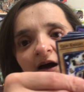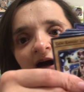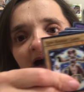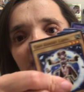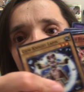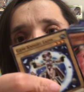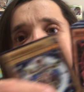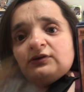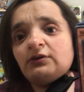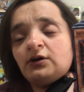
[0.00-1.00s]
I need to
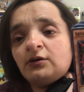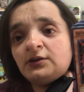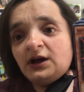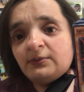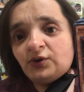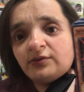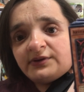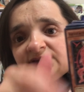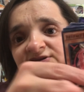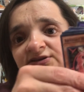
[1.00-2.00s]
do a whole lot more
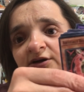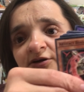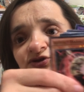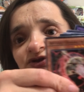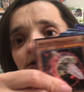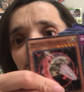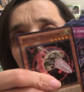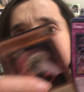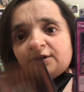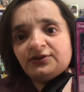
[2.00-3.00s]
research,
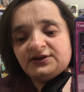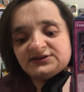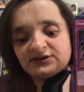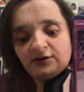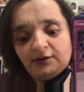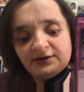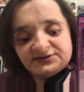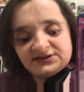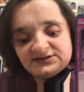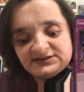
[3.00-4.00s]
learn these
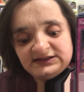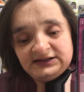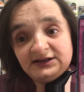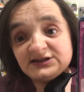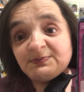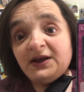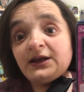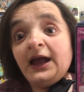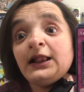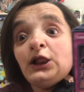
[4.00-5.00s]
cards, because it has been
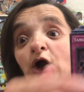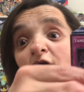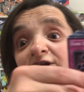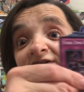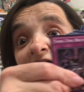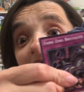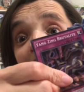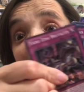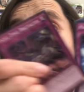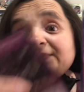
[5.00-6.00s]
a long
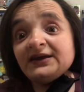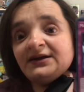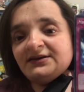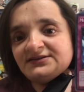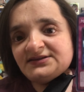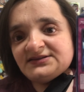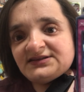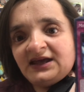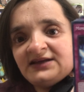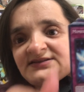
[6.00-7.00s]
time since
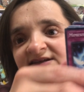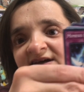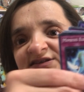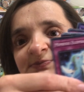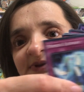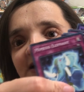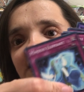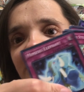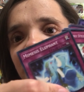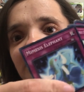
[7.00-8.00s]
Auntie has
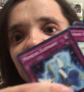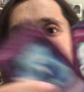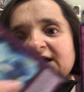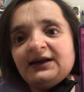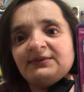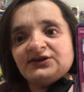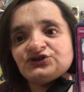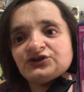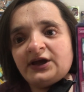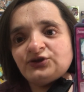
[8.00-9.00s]
played and the game has
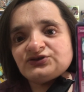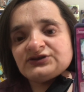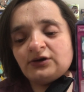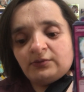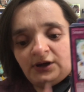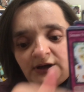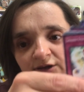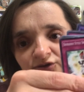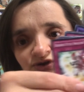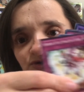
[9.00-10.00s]
changed so
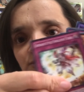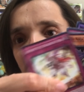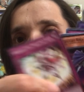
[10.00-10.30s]
much.